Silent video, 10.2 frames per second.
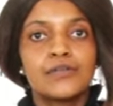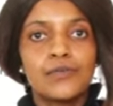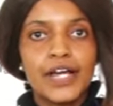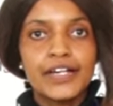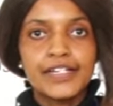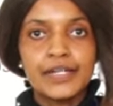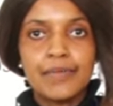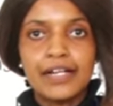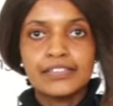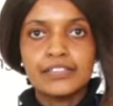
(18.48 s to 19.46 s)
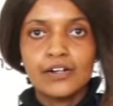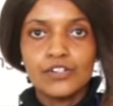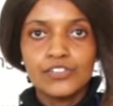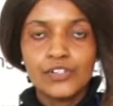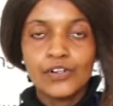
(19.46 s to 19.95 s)
wearing a mask.
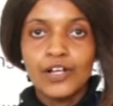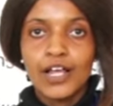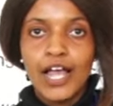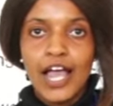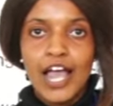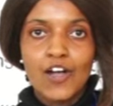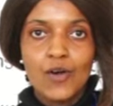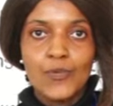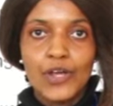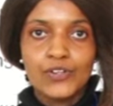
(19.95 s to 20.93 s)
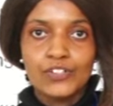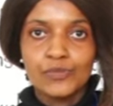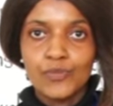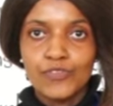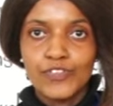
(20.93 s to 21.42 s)
Also, I hope you are not
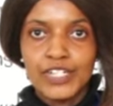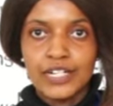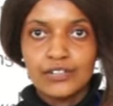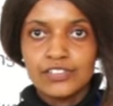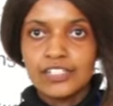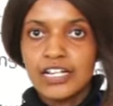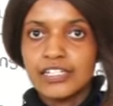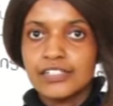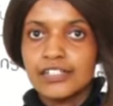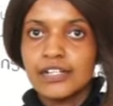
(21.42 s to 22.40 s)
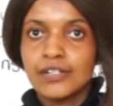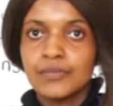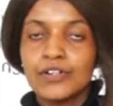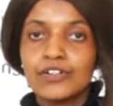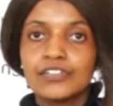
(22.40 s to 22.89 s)
moving outside
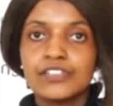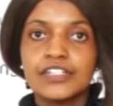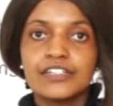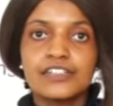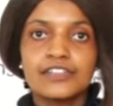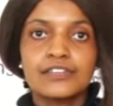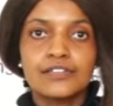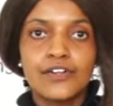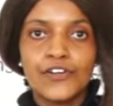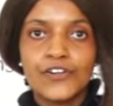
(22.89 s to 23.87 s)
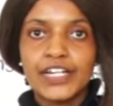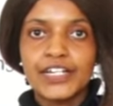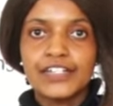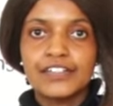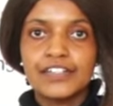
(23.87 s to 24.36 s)
because this corona
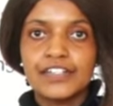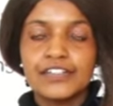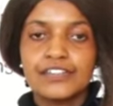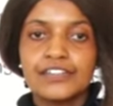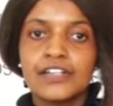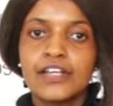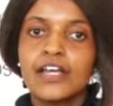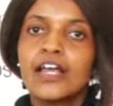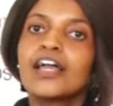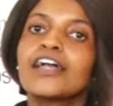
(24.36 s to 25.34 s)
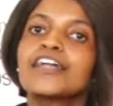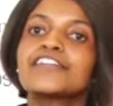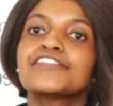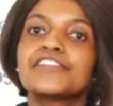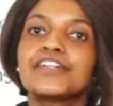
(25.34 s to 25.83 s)
disease
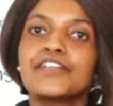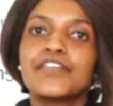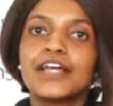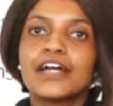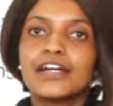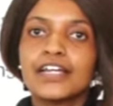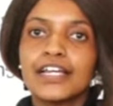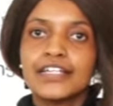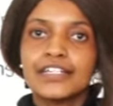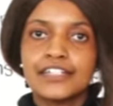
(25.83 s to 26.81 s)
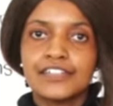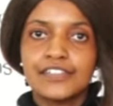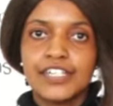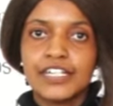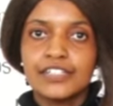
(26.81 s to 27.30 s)
is still there and it
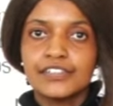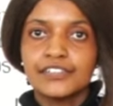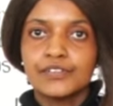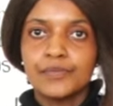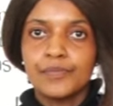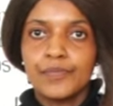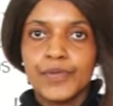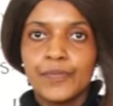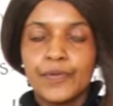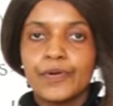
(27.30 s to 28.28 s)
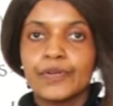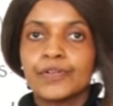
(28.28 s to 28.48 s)
kills people.